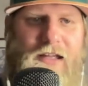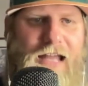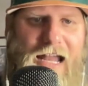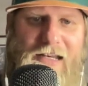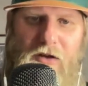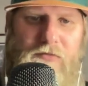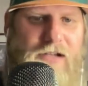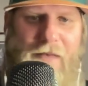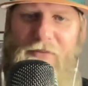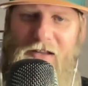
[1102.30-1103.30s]
And, you know,
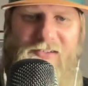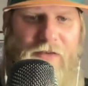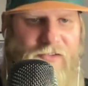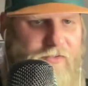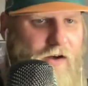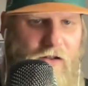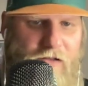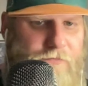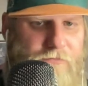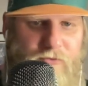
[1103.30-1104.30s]
God bless Seve
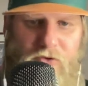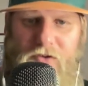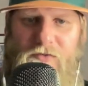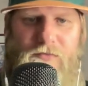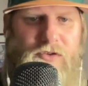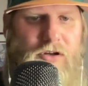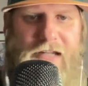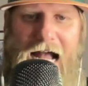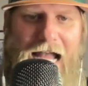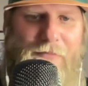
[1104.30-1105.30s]
Zavala. Sure, he's a good
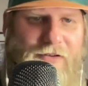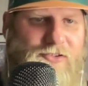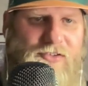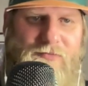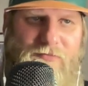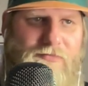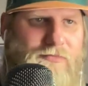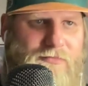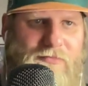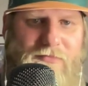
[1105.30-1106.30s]
guy, but just
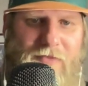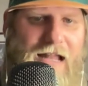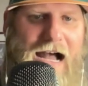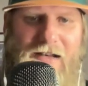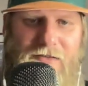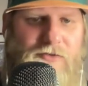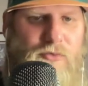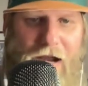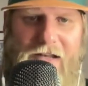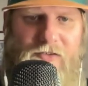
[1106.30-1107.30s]
not
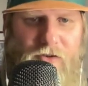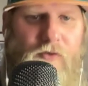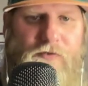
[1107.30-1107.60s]
great so